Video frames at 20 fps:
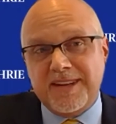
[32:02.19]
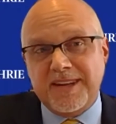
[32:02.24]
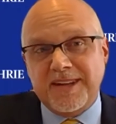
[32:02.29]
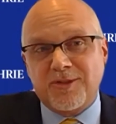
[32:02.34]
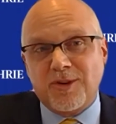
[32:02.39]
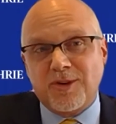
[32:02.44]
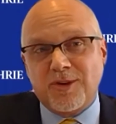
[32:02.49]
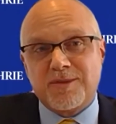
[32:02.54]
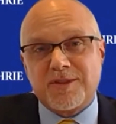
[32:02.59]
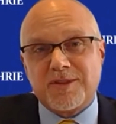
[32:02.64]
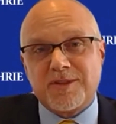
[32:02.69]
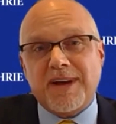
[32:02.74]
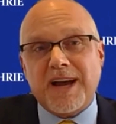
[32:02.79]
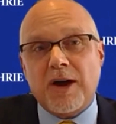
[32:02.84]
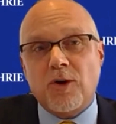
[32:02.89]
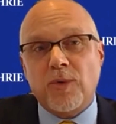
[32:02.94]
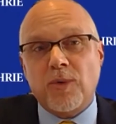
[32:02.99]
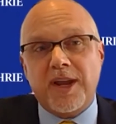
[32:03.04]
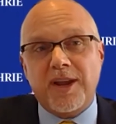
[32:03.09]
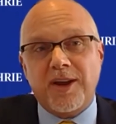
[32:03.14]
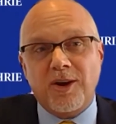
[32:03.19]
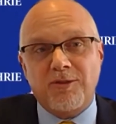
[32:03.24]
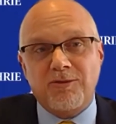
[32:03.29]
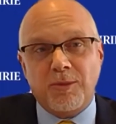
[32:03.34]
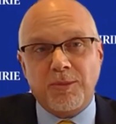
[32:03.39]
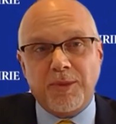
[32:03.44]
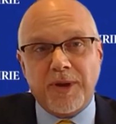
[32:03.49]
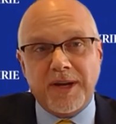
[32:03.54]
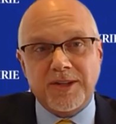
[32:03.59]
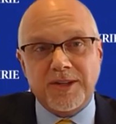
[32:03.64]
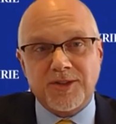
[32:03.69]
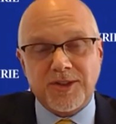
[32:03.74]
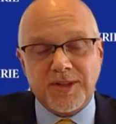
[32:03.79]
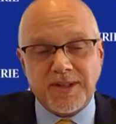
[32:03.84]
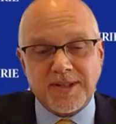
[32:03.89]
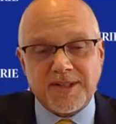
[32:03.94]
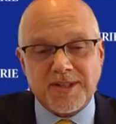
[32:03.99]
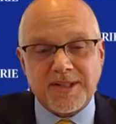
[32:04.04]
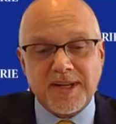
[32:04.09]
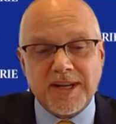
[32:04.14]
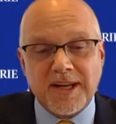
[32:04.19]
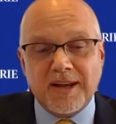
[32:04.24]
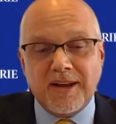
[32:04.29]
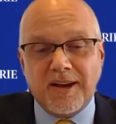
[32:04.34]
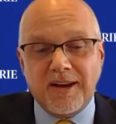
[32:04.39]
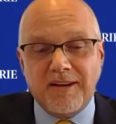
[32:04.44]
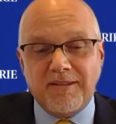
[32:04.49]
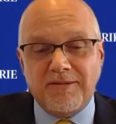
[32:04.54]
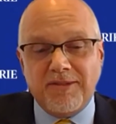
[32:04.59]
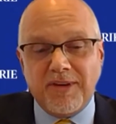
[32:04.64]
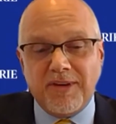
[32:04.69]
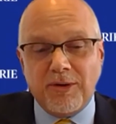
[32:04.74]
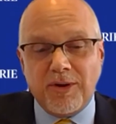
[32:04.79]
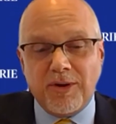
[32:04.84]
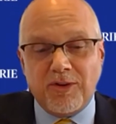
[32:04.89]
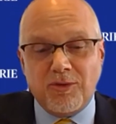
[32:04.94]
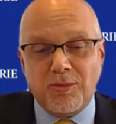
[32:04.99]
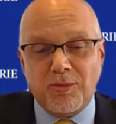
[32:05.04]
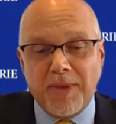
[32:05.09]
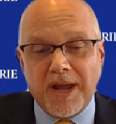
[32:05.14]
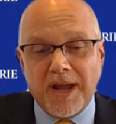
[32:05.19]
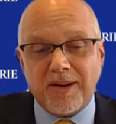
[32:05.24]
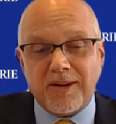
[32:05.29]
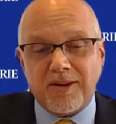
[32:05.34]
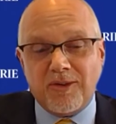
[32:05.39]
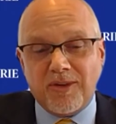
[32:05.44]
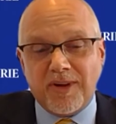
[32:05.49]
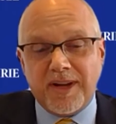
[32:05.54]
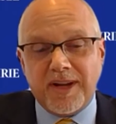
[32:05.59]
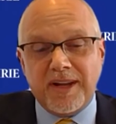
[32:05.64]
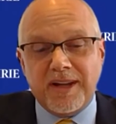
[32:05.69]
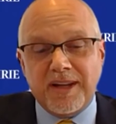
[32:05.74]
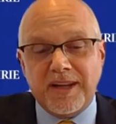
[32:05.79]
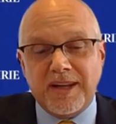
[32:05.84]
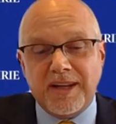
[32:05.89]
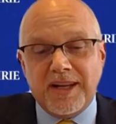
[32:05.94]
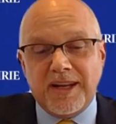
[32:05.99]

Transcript: in terms of how we care for patients very dramatically